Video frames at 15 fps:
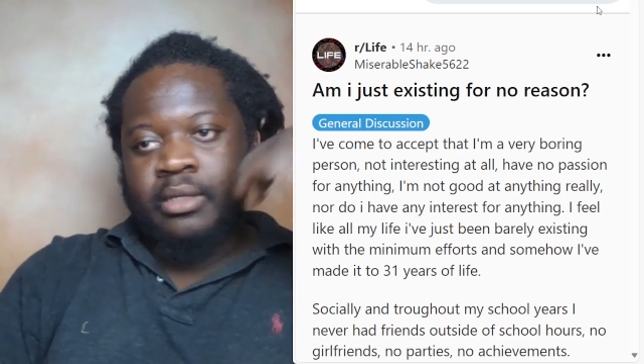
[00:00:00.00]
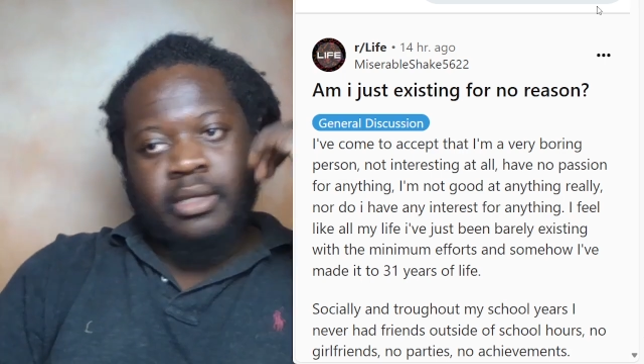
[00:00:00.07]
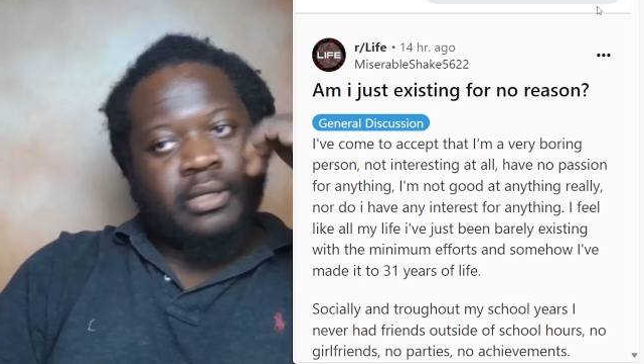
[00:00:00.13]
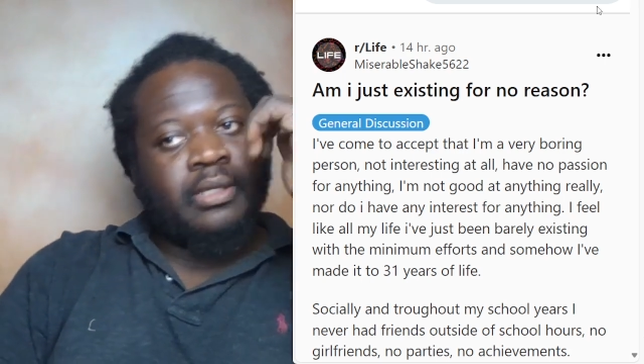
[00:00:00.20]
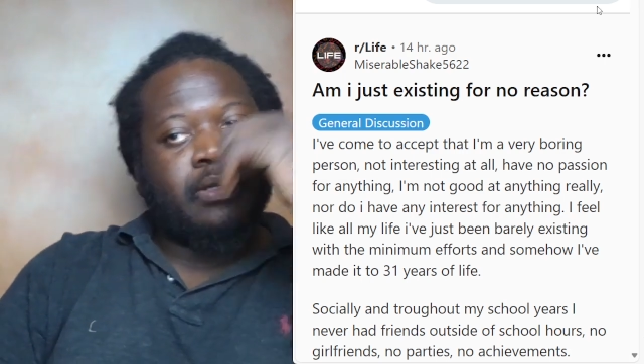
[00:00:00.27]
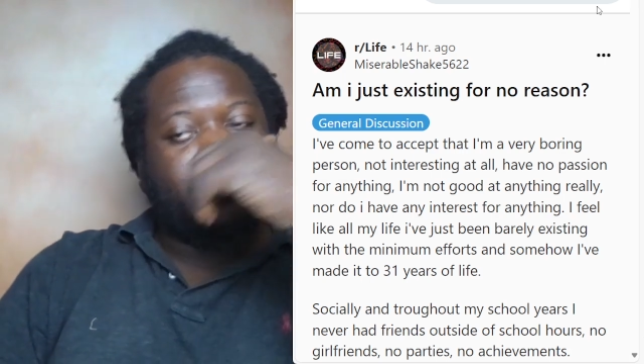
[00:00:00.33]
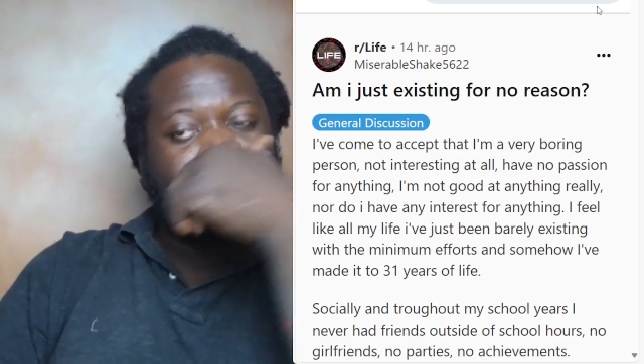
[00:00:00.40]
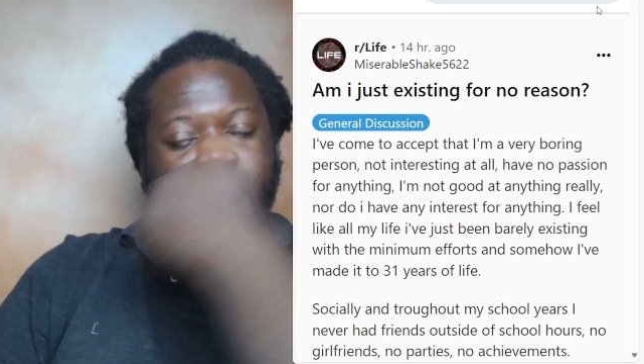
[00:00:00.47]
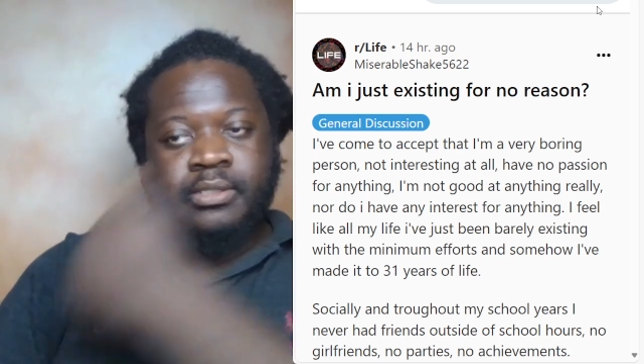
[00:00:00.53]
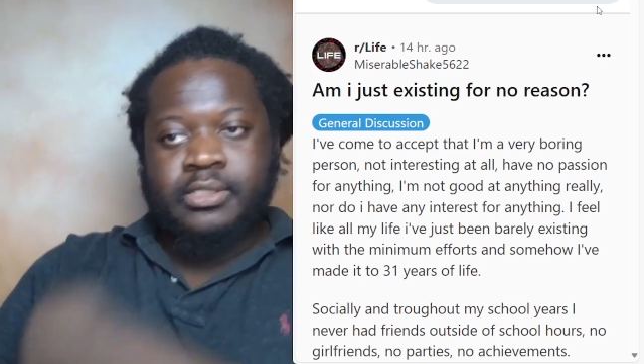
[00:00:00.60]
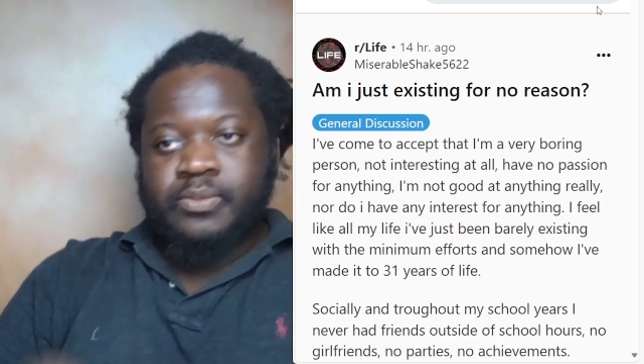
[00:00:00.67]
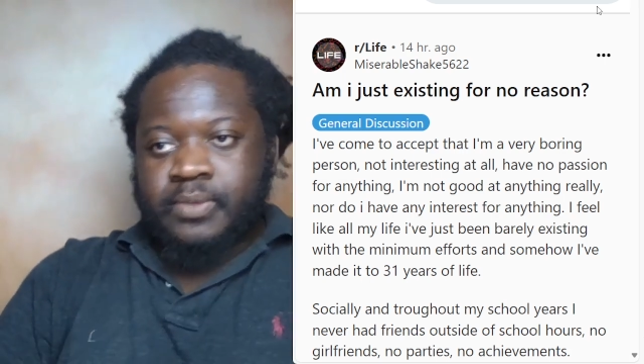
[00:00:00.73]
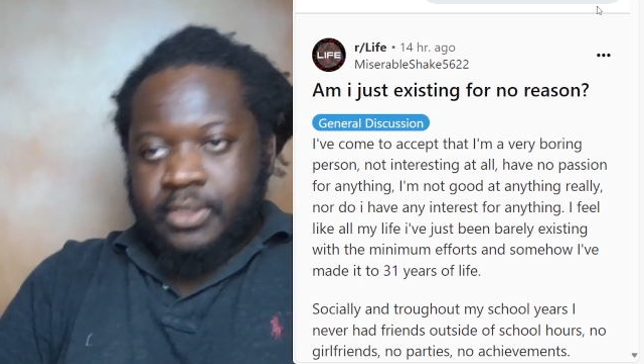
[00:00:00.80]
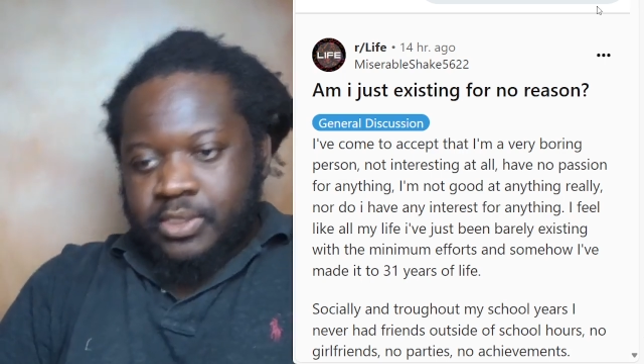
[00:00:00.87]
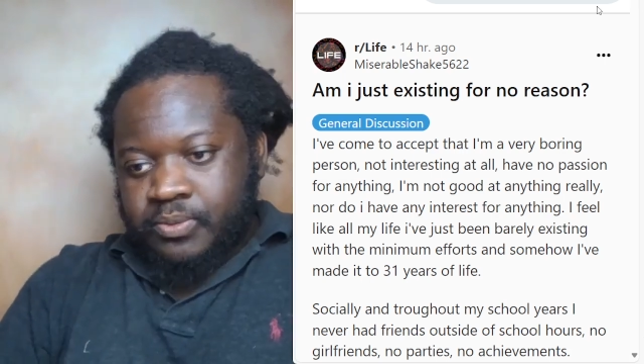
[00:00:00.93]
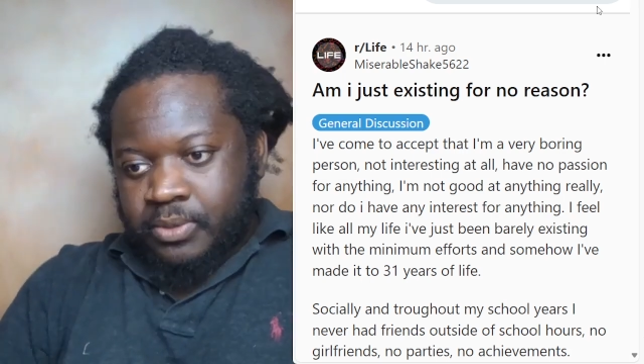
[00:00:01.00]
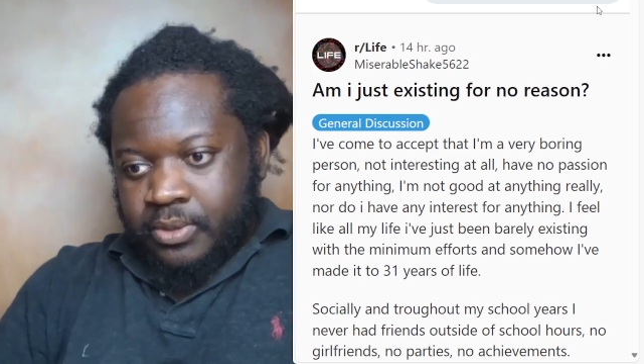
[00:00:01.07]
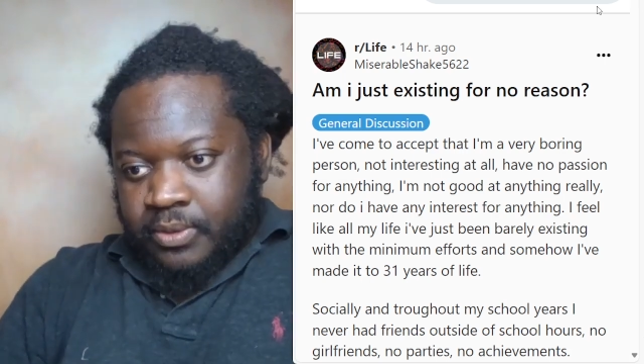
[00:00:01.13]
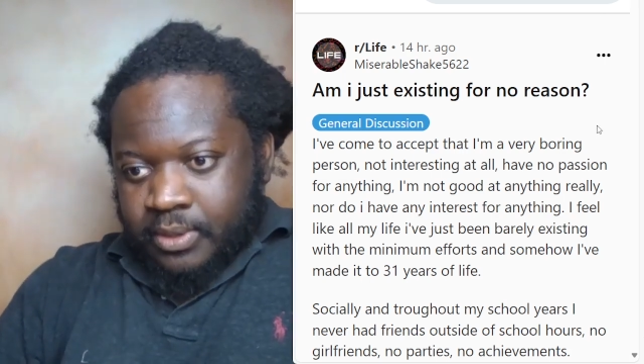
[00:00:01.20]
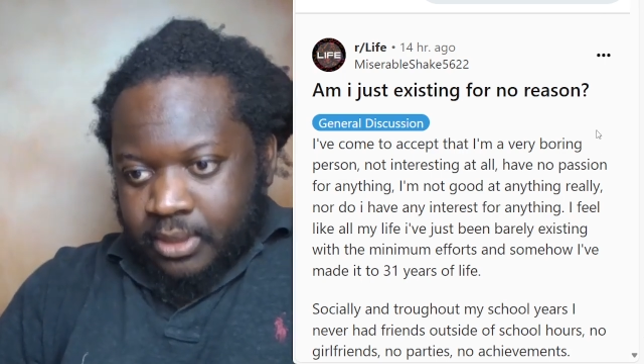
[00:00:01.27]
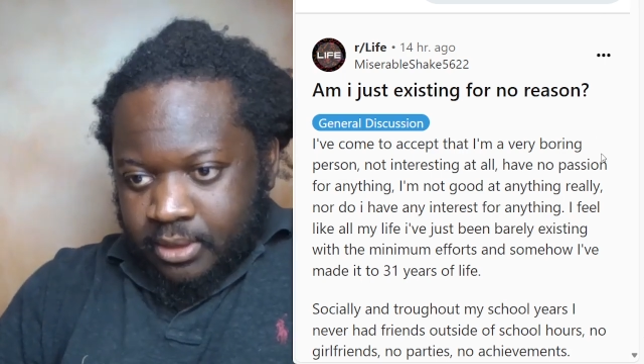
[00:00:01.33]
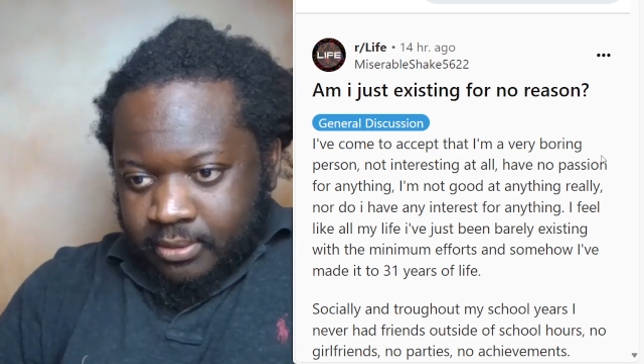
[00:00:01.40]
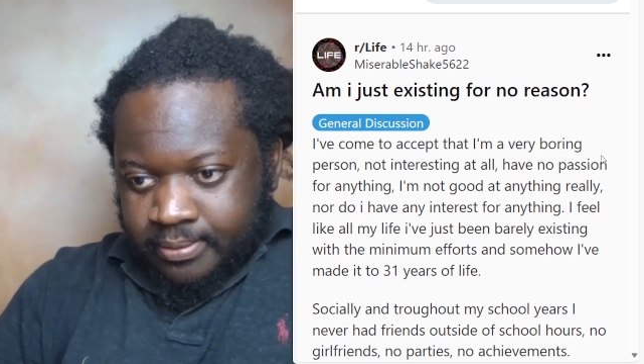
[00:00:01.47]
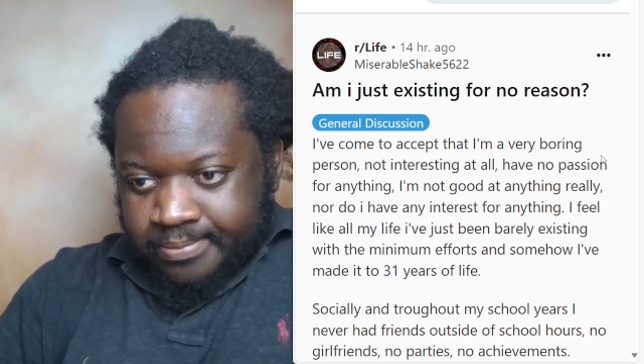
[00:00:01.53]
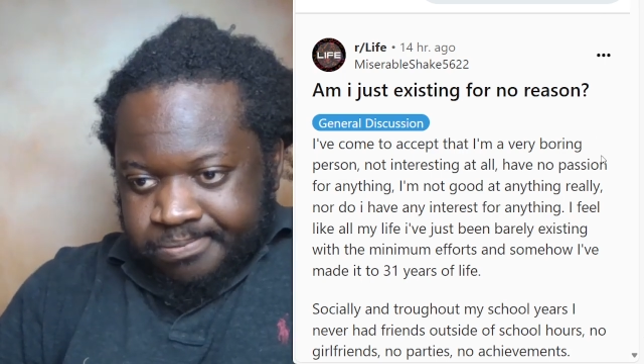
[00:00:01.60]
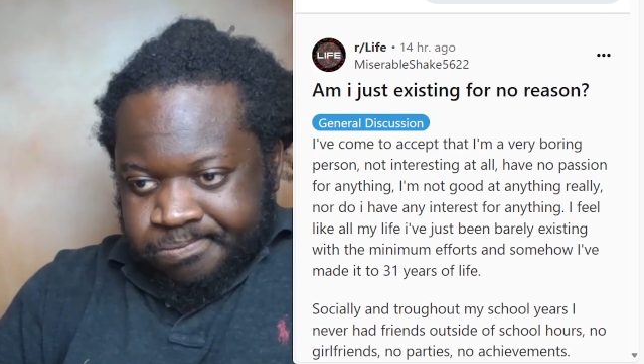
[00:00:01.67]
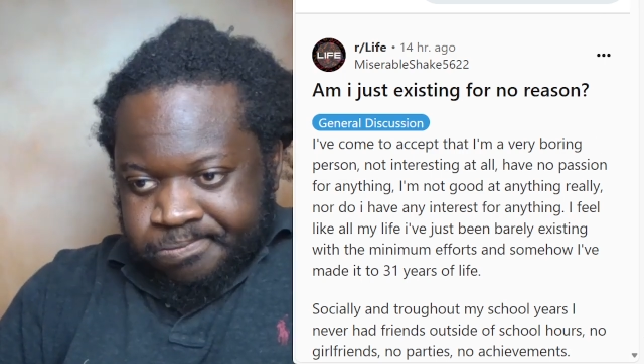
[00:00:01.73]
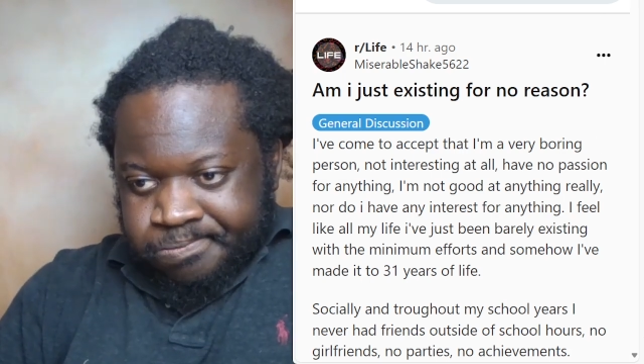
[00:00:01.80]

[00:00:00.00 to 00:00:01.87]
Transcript: Alright, let's do this real quick.